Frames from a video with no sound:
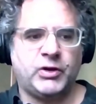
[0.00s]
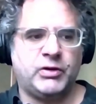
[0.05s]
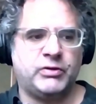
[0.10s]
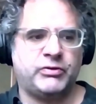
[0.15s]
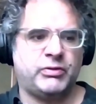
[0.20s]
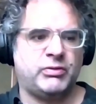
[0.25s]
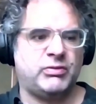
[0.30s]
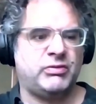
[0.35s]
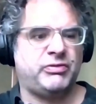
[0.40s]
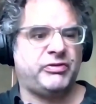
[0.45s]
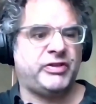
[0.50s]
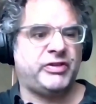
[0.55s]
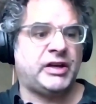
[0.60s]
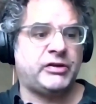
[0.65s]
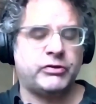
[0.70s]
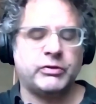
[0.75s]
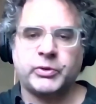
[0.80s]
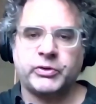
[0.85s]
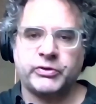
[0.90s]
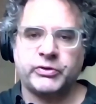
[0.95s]
a sort of
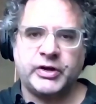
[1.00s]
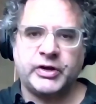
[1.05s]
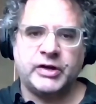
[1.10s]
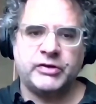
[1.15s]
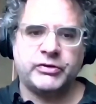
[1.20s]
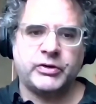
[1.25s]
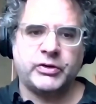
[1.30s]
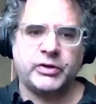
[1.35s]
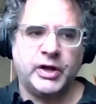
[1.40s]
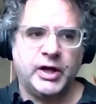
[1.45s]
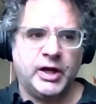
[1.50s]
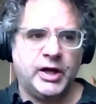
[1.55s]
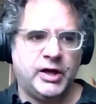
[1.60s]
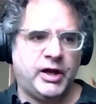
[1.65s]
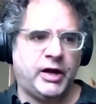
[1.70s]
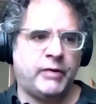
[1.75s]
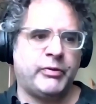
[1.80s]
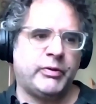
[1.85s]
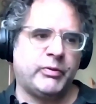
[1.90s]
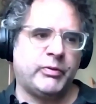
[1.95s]
flexible schedule,
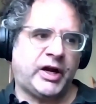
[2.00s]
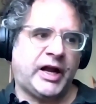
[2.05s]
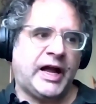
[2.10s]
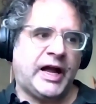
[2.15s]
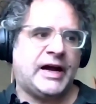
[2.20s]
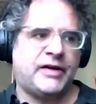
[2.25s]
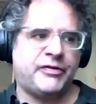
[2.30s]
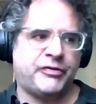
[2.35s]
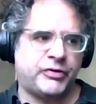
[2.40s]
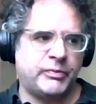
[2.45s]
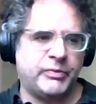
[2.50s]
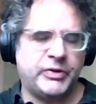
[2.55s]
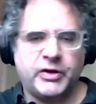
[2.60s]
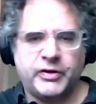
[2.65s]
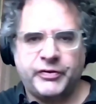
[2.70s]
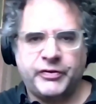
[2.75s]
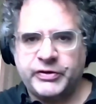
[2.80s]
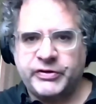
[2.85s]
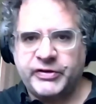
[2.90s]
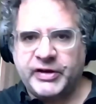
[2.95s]
and we work half from the
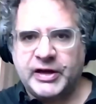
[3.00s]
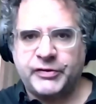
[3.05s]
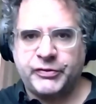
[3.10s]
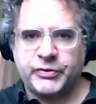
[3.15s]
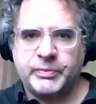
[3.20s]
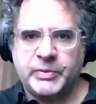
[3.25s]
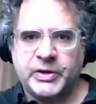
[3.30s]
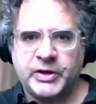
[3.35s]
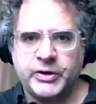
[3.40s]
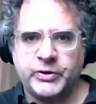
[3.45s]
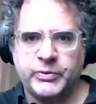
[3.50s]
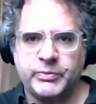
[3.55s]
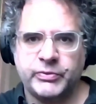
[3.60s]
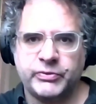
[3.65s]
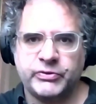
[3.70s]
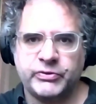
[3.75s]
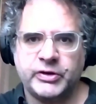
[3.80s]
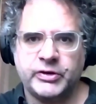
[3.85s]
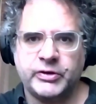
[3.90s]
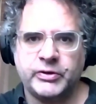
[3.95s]
office, half from home.
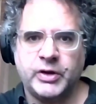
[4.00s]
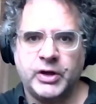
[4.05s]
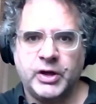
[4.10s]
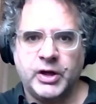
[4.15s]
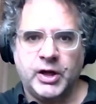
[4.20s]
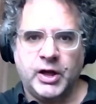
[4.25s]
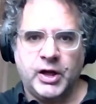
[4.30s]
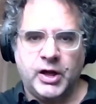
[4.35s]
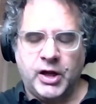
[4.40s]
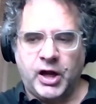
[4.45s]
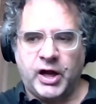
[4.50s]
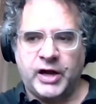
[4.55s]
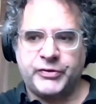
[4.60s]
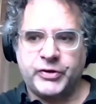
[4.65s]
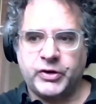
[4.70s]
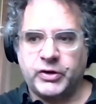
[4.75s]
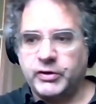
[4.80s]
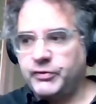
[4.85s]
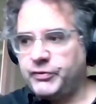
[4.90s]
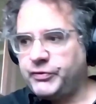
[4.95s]
So I've
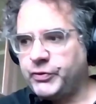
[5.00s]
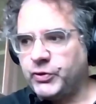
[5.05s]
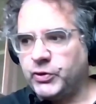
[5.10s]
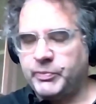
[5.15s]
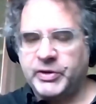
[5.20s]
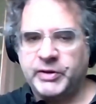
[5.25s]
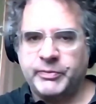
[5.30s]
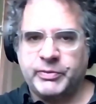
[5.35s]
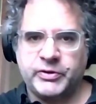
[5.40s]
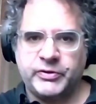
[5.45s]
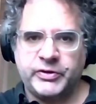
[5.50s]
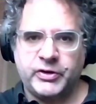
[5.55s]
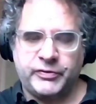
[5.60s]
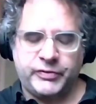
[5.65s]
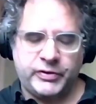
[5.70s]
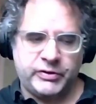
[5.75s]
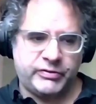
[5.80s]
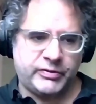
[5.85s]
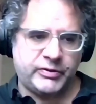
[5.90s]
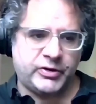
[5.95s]
got four people in the
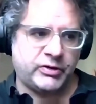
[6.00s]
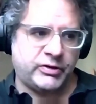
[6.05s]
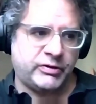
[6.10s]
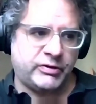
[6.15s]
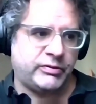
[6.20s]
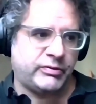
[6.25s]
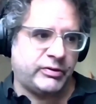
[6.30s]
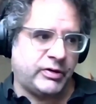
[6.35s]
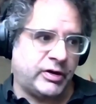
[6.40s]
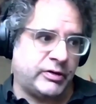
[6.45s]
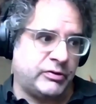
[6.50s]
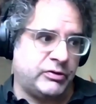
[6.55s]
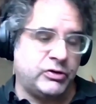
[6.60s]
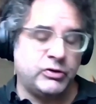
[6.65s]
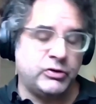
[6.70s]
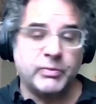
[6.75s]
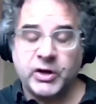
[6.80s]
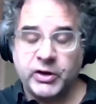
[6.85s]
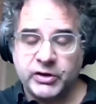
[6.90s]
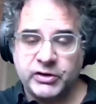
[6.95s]
office. I've got our, our
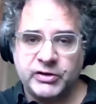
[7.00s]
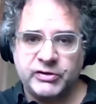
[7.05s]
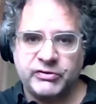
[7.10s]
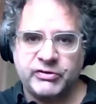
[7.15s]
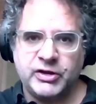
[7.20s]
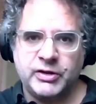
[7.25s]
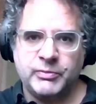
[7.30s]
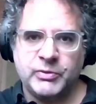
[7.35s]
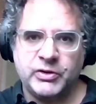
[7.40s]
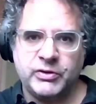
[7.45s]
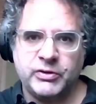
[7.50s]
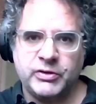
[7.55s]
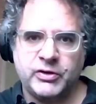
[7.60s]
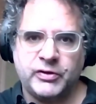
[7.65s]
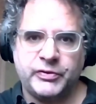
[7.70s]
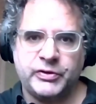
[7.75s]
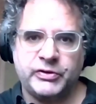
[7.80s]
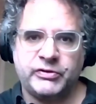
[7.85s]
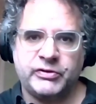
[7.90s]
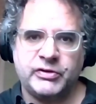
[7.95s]
new marketing team in the
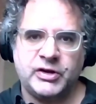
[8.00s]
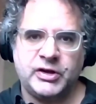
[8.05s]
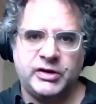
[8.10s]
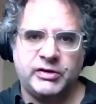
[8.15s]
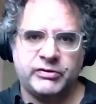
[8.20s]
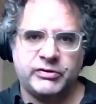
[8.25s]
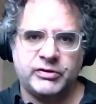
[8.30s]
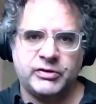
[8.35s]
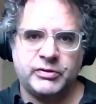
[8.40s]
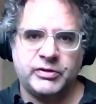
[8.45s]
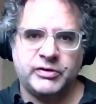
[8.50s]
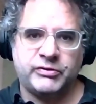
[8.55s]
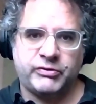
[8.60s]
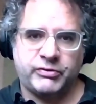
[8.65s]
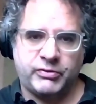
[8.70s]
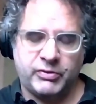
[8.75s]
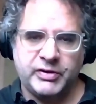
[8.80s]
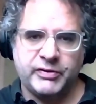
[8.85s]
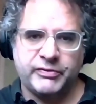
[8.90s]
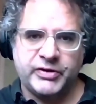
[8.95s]
office today. So there's
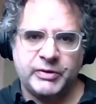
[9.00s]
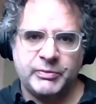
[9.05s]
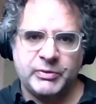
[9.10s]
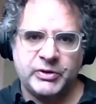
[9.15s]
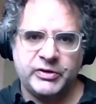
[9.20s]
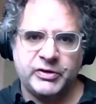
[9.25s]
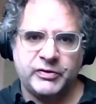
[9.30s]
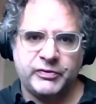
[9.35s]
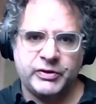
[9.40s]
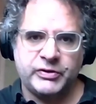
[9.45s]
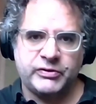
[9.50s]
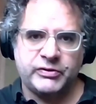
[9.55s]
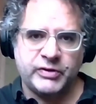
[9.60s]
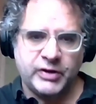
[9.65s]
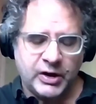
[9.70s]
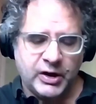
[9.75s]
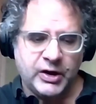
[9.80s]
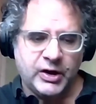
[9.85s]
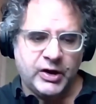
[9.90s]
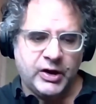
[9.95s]
three of them in the
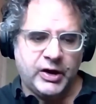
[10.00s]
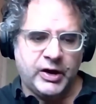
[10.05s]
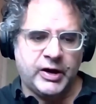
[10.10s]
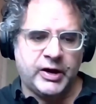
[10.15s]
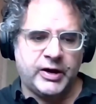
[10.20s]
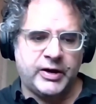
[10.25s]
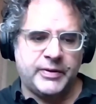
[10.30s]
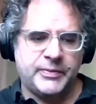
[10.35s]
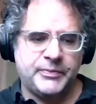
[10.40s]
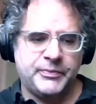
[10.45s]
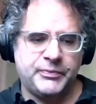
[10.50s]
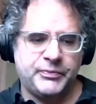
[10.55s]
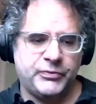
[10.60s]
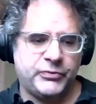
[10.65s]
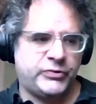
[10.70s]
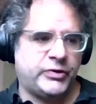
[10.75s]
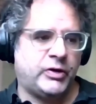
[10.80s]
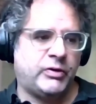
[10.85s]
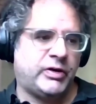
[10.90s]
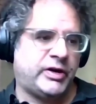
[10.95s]
office. Um,
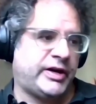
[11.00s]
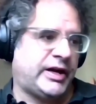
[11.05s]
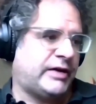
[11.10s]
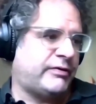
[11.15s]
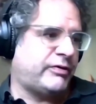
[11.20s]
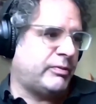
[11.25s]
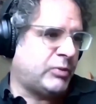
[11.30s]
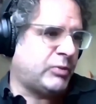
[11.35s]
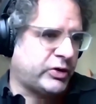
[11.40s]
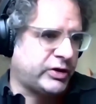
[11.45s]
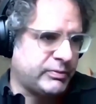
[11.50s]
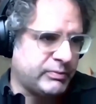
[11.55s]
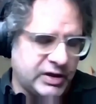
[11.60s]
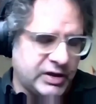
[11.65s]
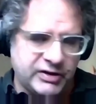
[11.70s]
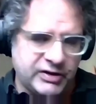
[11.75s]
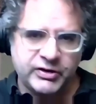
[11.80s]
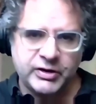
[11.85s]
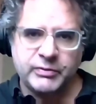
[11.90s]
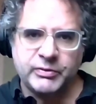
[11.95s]
so I have a morning
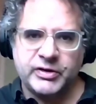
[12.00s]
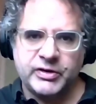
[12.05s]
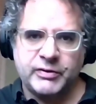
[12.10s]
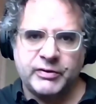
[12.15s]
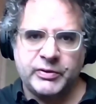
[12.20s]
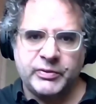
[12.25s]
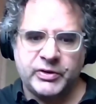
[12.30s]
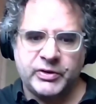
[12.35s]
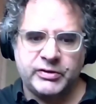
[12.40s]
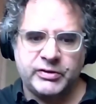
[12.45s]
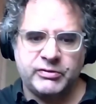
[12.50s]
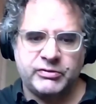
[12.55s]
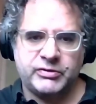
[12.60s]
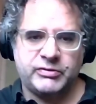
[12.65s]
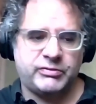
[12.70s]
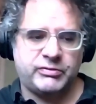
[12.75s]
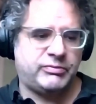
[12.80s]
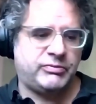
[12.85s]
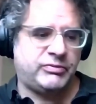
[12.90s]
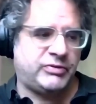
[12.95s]
meeting with everyone,
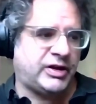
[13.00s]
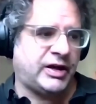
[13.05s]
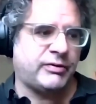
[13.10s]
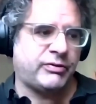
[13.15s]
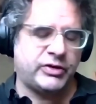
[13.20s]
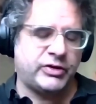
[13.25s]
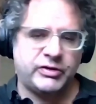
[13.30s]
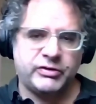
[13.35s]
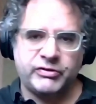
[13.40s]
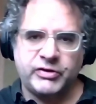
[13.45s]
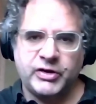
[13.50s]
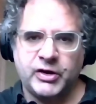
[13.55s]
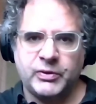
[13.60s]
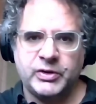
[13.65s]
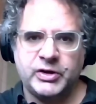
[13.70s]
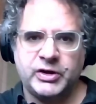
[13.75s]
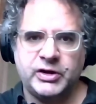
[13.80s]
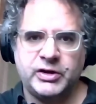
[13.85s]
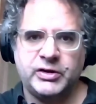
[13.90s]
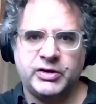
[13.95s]
just get things
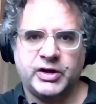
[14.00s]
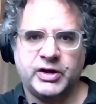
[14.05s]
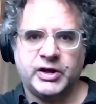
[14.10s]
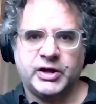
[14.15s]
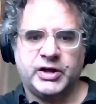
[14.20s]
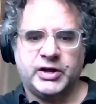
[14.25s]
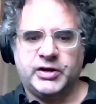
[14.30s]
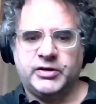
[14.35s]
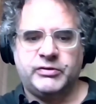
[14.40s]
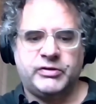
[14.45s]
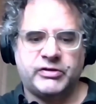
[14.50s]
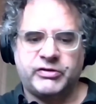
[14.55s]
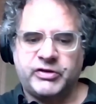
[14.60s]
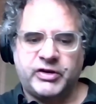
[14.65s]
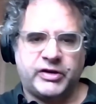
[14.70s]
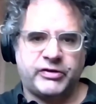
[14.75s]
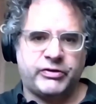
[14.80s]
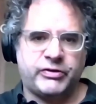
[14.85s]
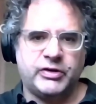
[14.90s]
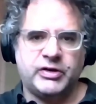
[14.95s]
going,
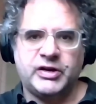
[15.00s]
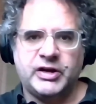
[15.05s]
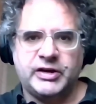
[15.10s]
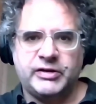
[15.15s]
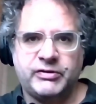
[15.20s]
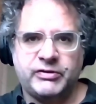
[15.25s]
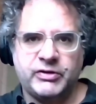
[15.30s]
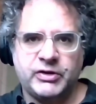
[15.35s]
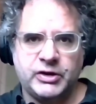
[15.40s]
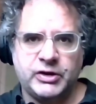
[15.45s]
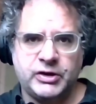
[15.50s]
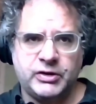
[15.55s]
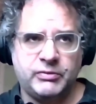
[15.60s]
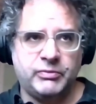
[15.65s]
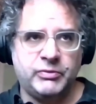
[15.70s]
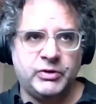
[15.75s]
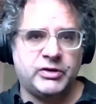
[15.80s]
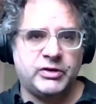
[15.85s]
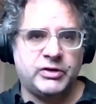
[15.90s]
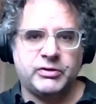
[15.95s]
discuss the day's, th- you